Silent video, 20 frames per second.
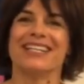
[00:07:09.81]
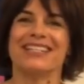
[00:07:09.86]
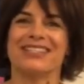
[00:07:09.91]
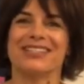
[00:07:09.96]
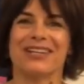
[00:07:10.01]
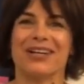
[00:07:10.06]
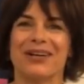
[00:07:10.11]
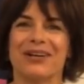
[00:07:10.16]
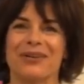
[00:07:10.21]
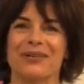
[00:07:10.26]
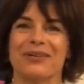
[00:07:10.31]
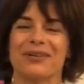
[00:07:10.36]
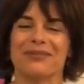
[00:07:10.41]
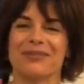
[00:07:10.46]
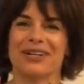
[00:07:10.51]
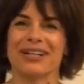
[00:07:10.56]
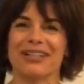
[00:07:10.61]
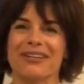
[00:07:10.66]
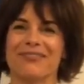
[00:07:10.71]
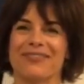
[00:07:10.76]
So
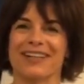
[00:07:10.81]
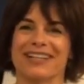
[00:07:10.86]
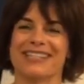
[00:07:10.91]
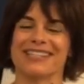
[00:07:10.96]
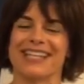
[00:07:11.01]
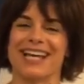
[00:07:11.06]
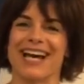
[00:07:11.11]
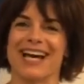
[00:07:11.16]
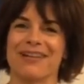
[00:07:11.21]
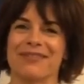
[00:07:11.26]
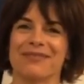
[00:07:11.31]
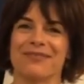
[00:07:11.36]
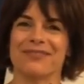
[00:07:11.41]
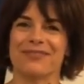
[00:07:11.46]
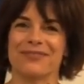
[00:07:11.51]
we're going to fix that.